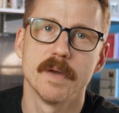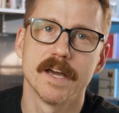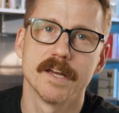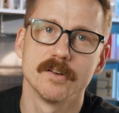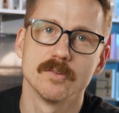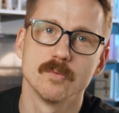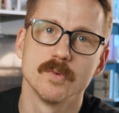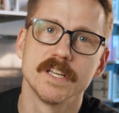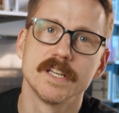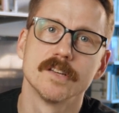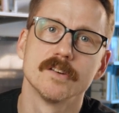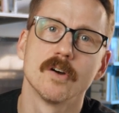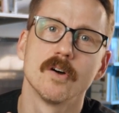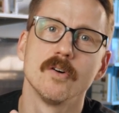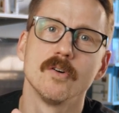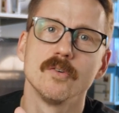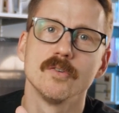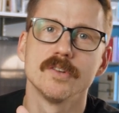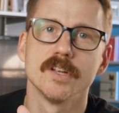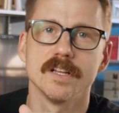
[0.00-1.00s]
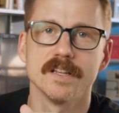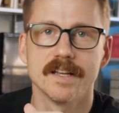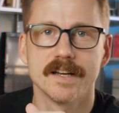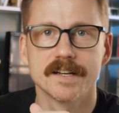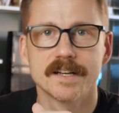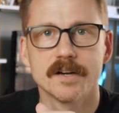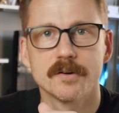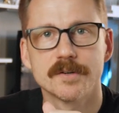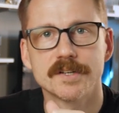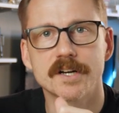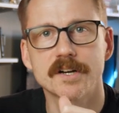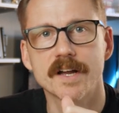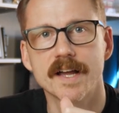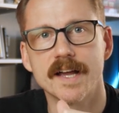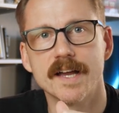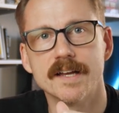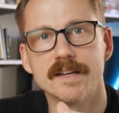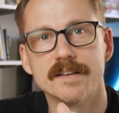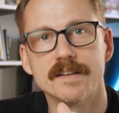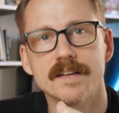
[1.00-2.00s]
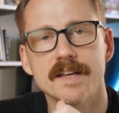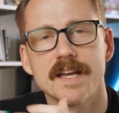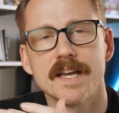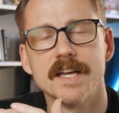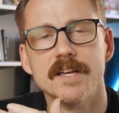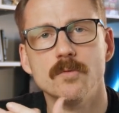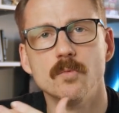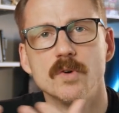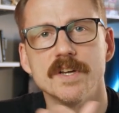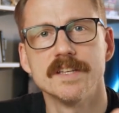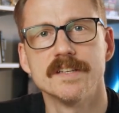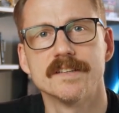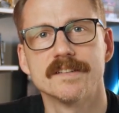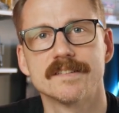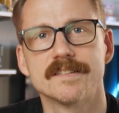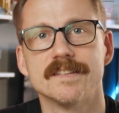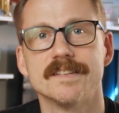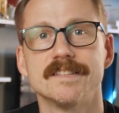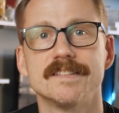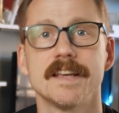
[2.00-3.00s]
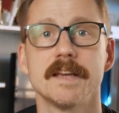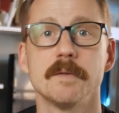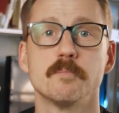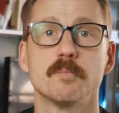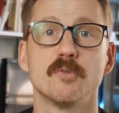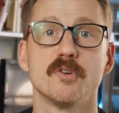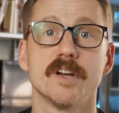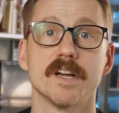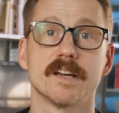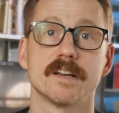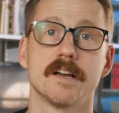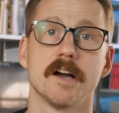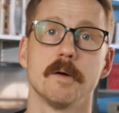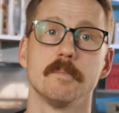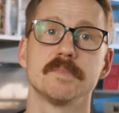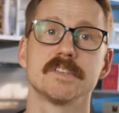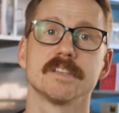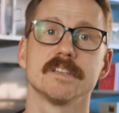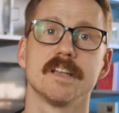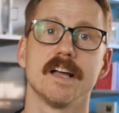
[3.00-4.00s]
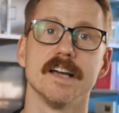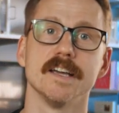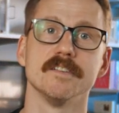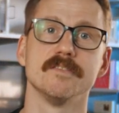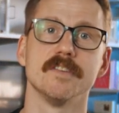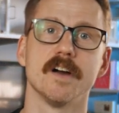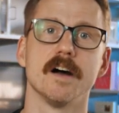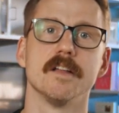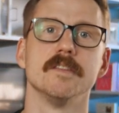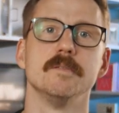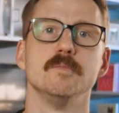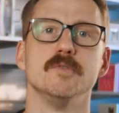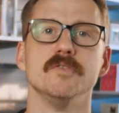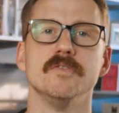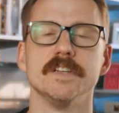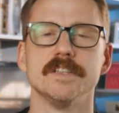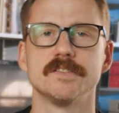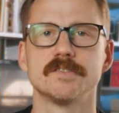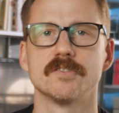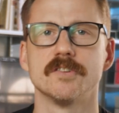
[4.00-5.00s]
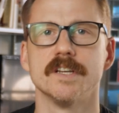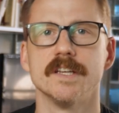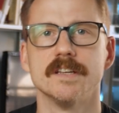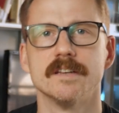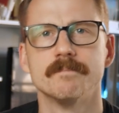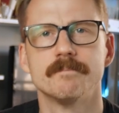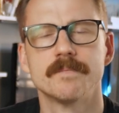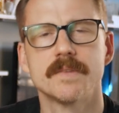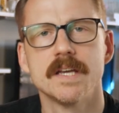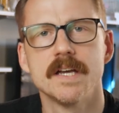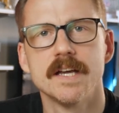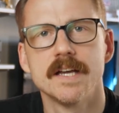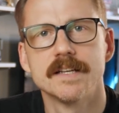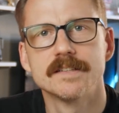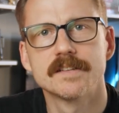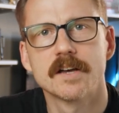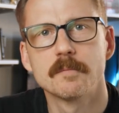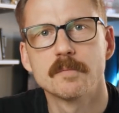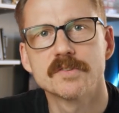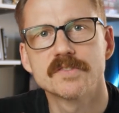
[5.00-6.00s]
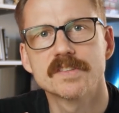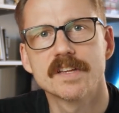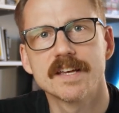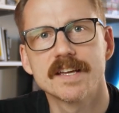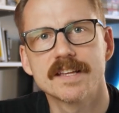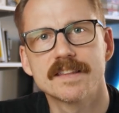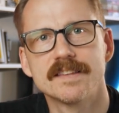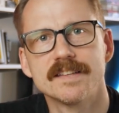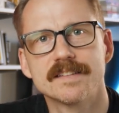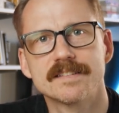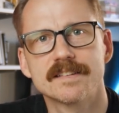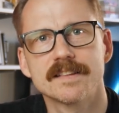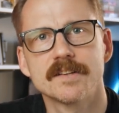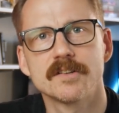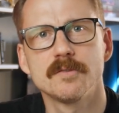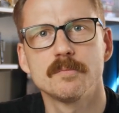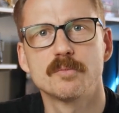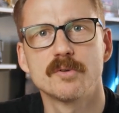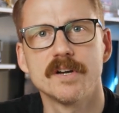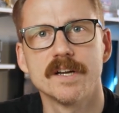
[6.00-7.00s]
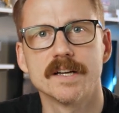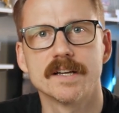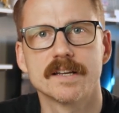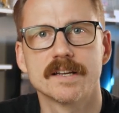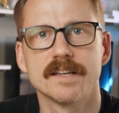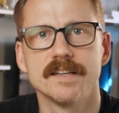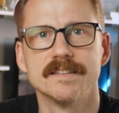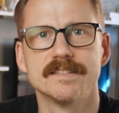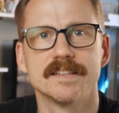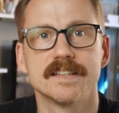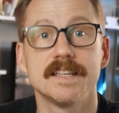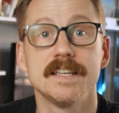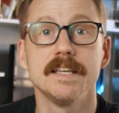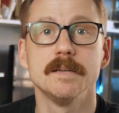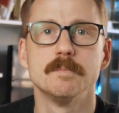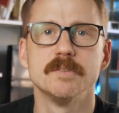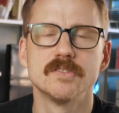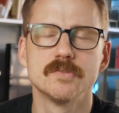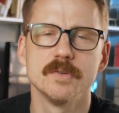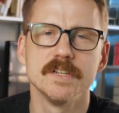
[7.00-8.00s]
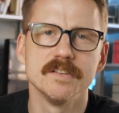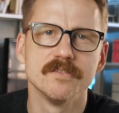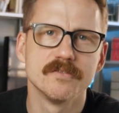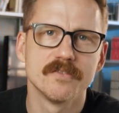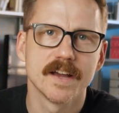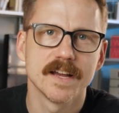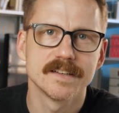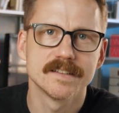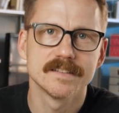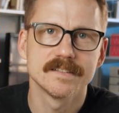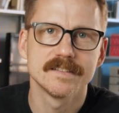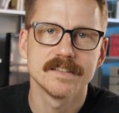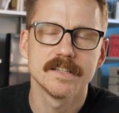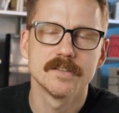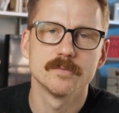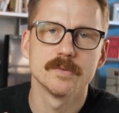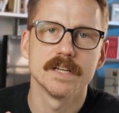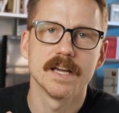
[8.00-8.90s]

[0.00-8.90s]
matter. We can hold a Lego in our hand and witness the same brick come to life on the movie screen. It's almost like this little brick is a key between fantasy and